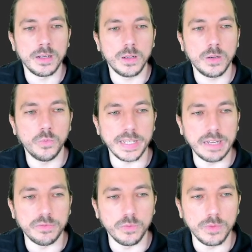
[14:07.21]
We have
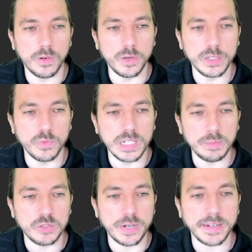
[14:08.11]
only one
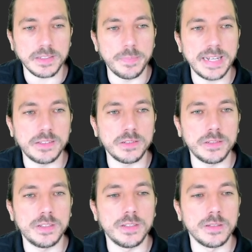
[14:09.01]
abstract method,
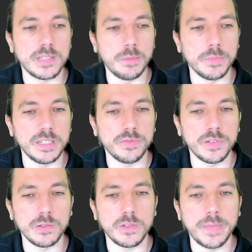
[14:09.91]
some
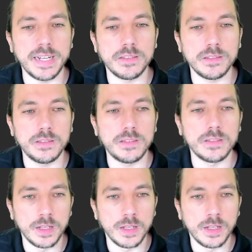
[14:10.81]
default methods.